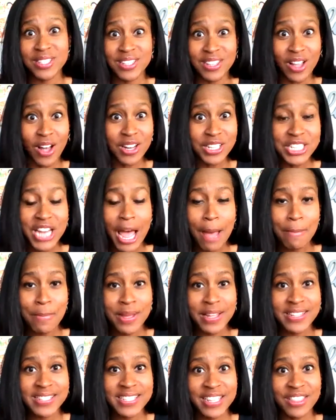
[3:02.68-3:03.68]
the launch
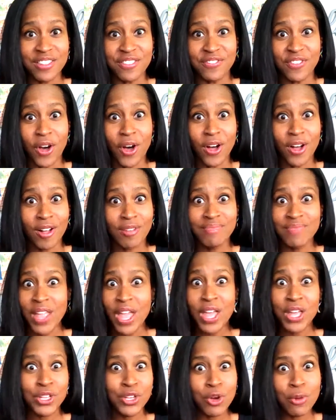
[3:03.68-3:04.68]
happens in the fall,
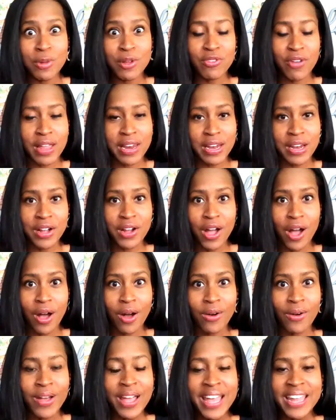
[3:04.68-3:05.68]
you'll be ready to
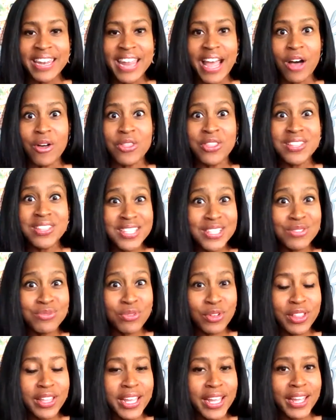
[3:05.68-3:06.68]
go. Now, this is
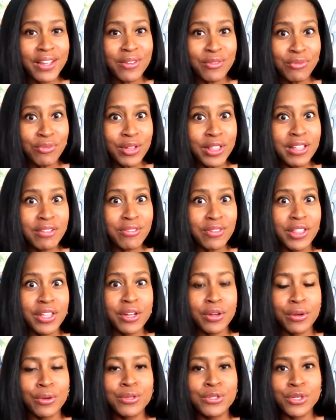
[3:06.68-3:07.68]
really, really, really
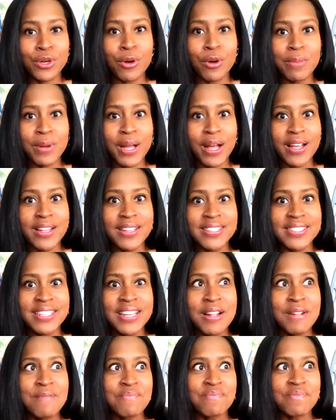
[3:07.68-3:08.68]
crucial because
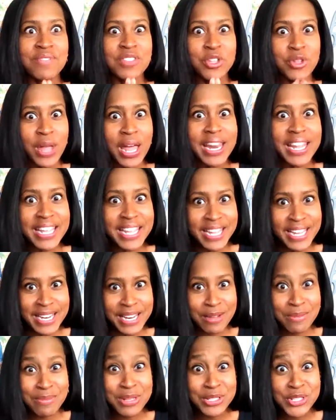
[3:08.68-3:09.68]
the United
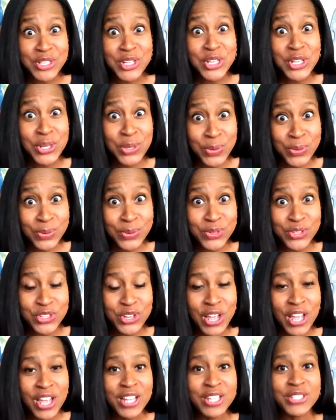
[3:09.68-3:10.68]
Kingdom is huge.
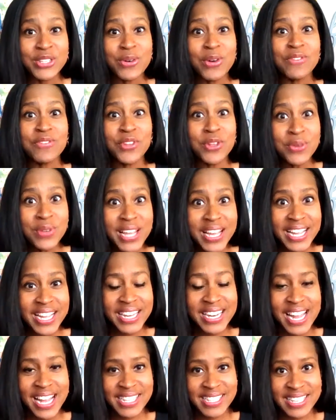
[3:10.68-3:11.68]
So if you get
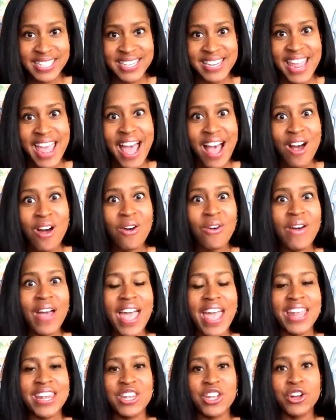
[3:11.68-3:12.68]
connected now
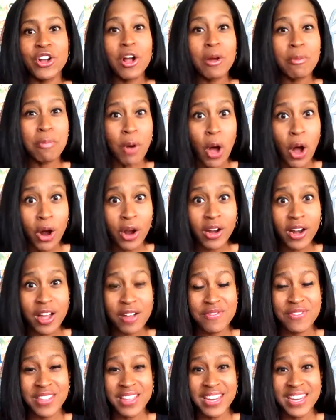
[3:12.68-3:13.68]
and you're a part
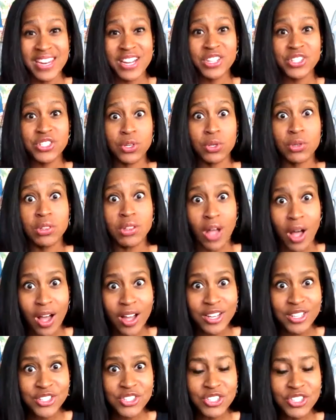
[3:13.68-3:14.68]
of the initial
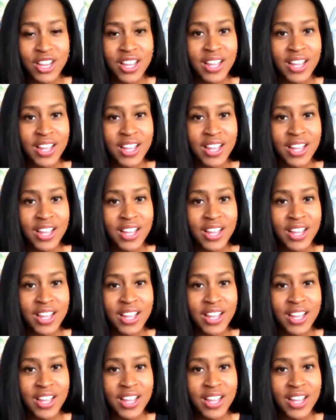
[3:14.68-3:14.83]
launch,